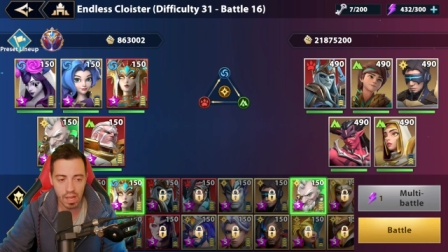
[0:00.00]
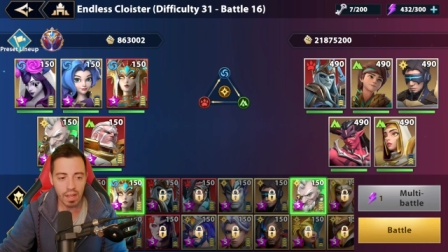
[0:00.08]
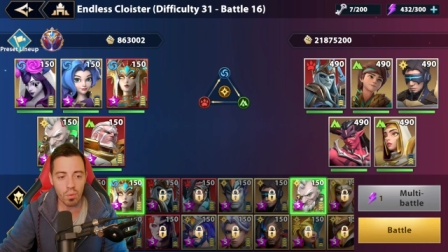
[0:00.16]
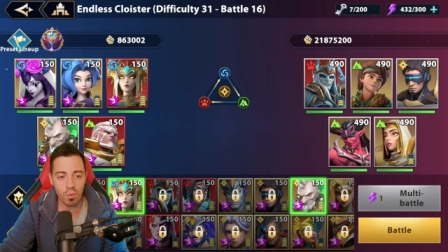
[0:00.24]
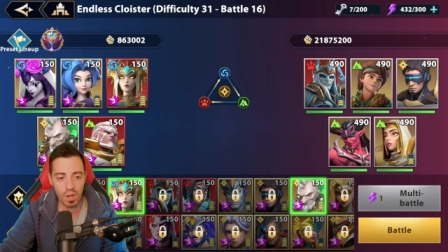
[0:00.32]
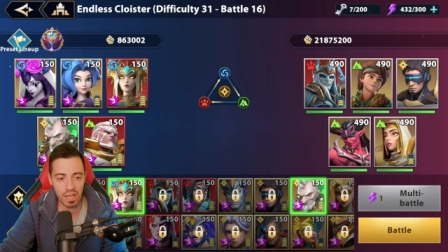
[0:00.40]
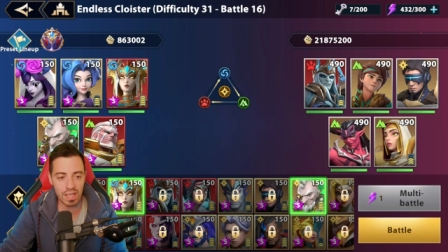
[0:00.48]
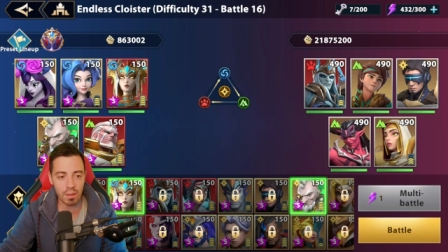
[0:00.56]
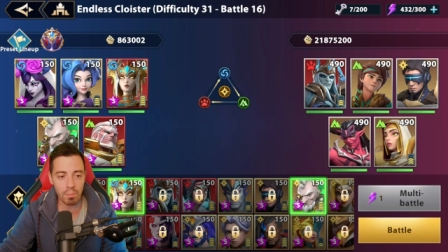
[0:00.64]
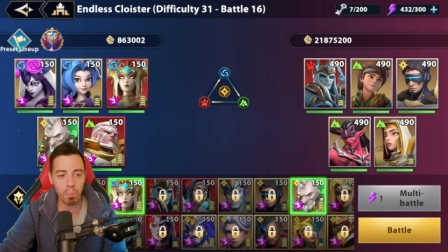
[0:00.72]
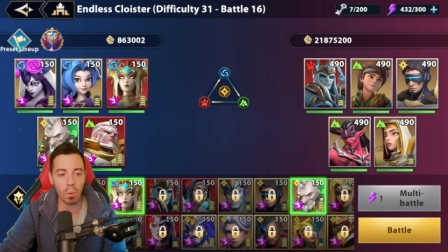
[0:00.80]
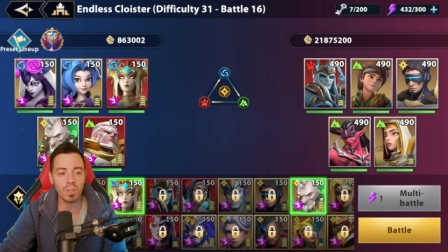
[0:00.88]
Really
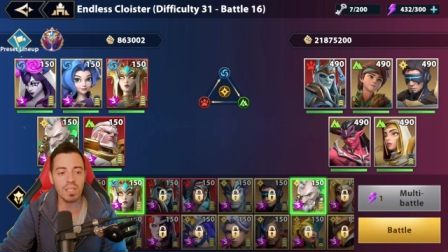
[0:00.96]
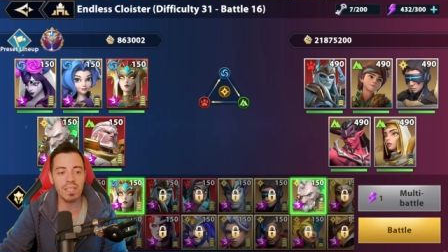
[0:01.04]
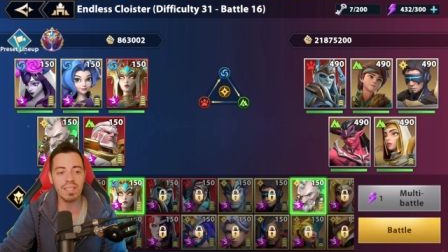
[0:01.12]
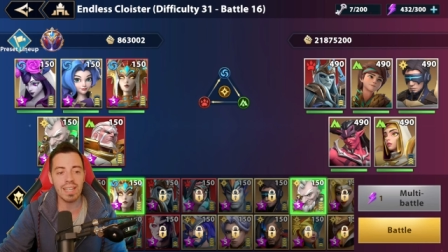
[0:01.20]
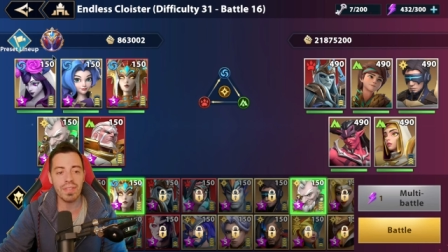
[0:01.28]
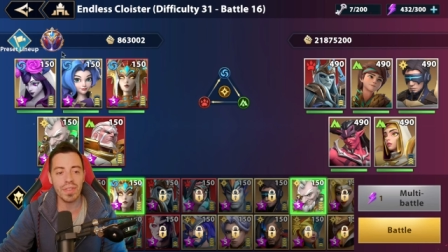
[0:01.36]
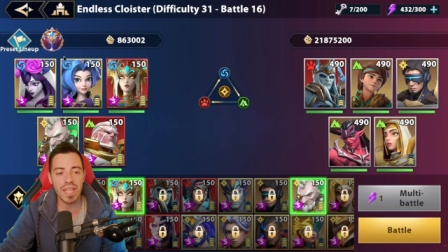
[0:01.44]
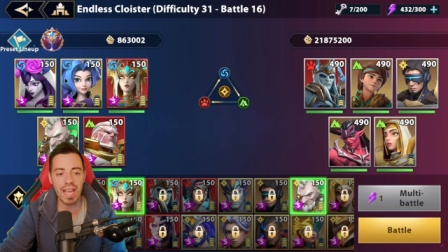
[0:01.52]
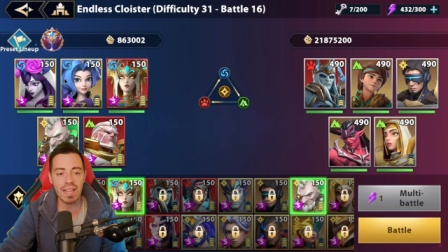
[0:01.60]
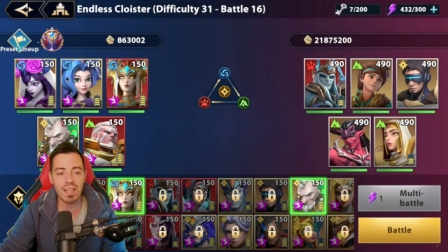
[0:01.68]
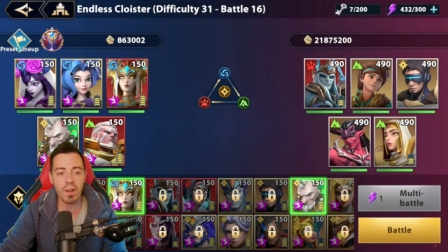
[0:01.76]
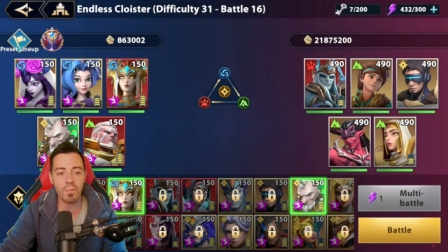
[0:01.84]
important. And
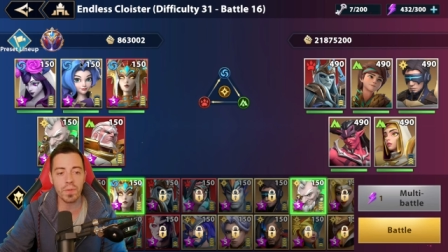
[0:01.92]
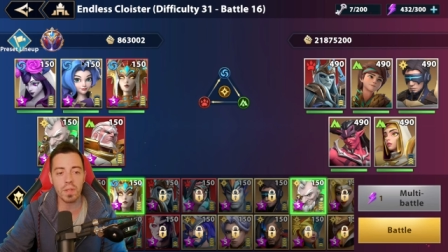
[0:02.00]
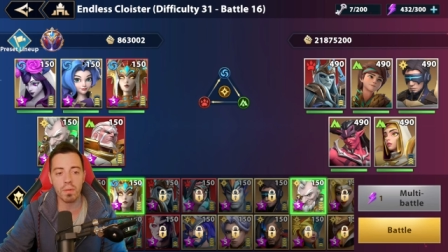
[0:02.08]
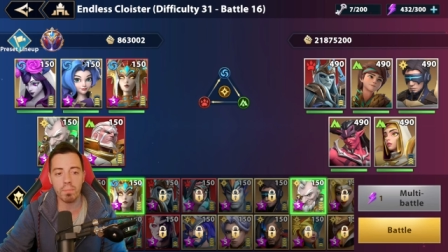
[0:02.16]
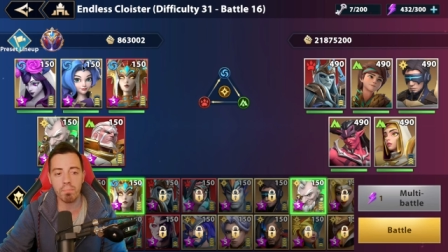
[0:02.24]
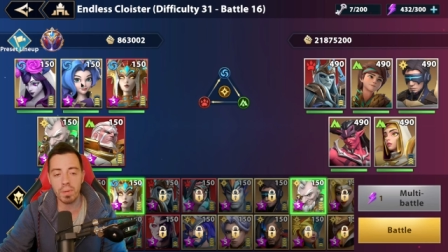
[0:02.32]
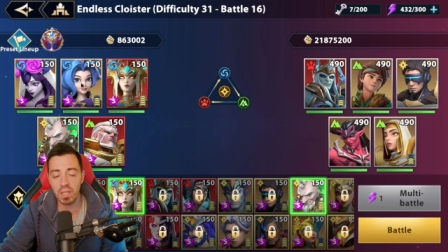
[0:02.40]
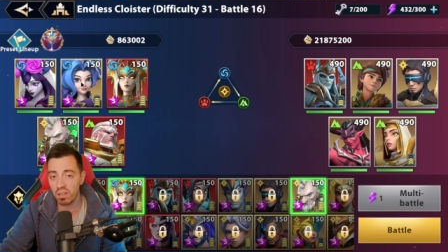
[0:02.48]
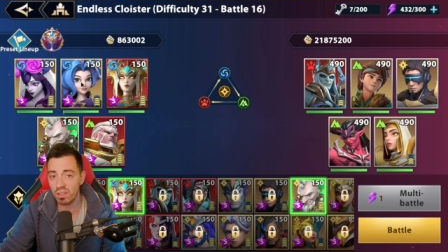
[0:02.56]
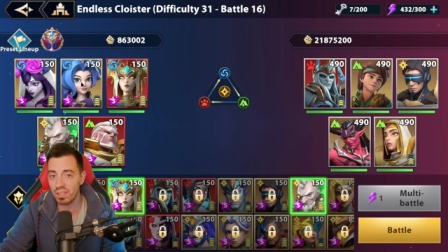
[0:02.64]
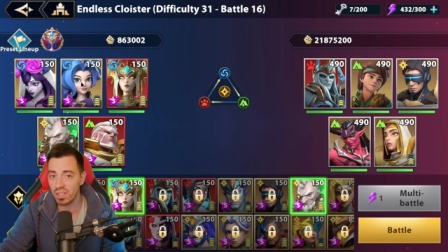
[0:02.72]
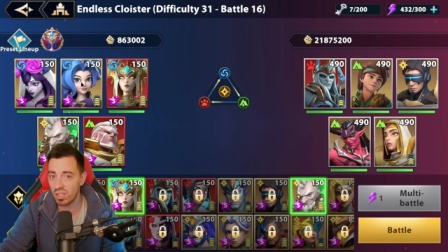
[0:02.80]
then mm,
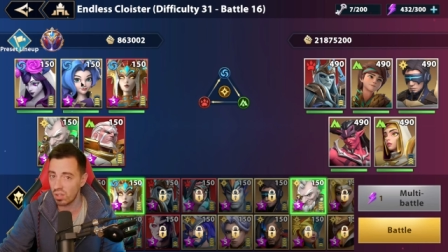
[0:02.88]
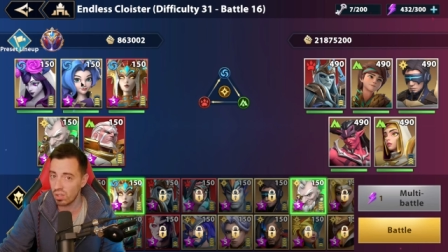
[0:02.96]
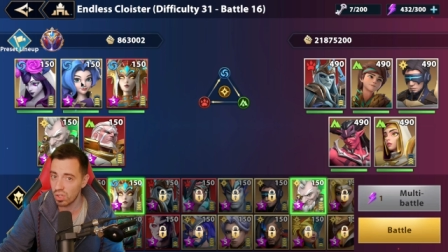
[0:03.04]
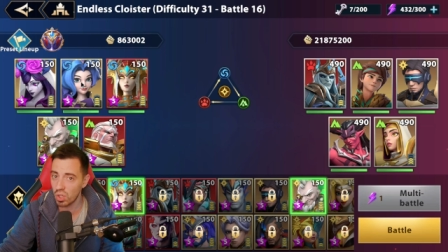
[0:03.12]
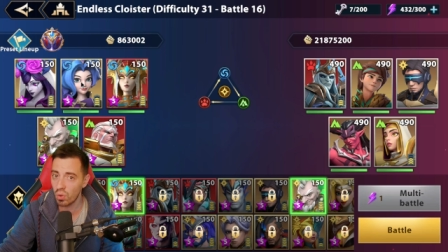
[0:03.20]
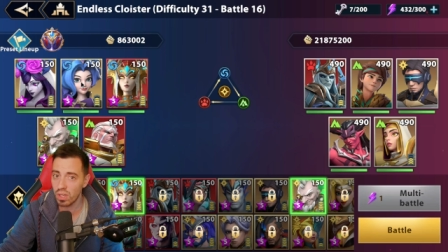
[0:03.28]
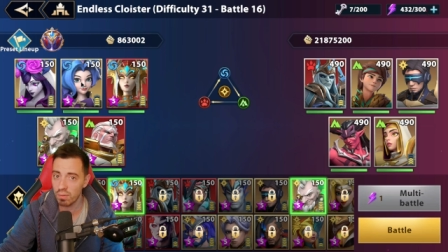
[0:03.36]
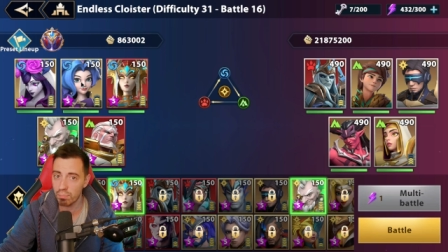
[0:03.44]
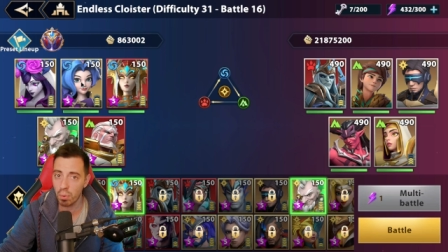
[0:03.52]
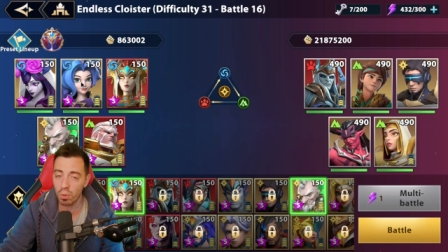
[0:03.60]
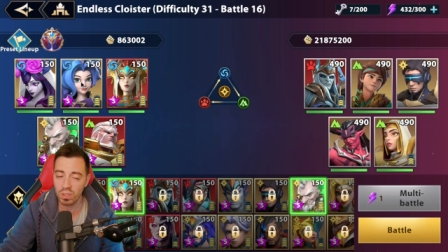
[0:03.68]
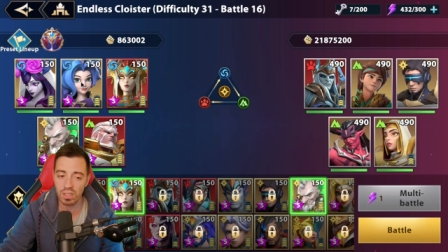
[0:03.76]
Melot is also an
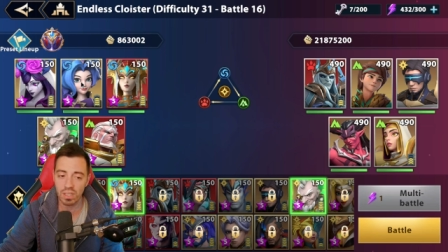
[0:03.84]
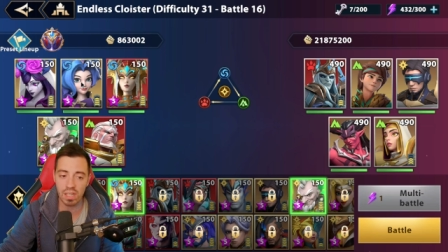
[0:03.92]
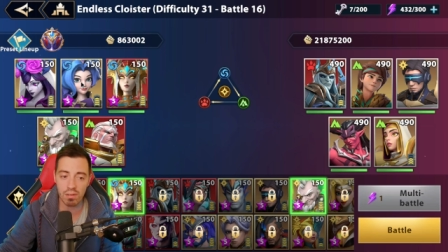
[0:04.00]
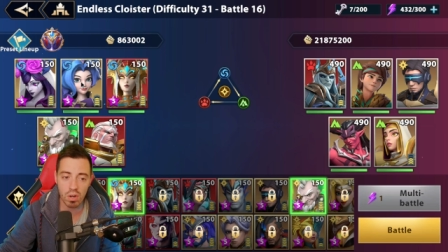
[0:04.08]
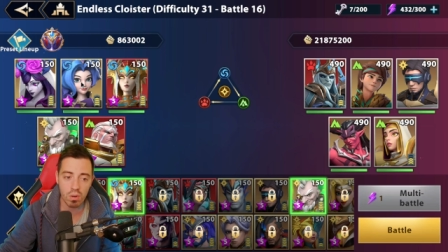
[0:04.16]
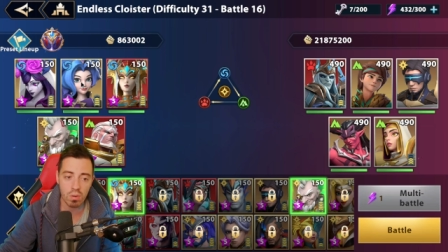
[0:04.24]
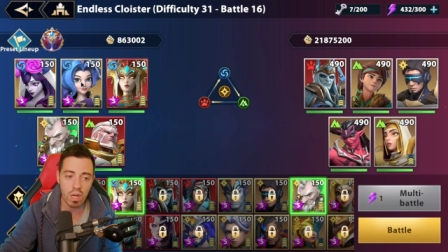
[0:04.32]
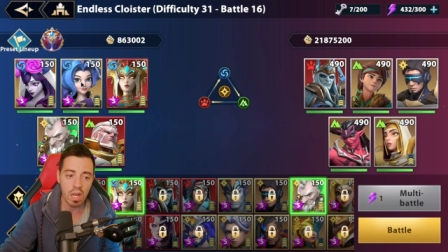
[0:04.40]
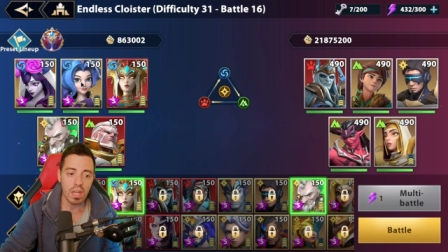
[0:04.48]
important hero.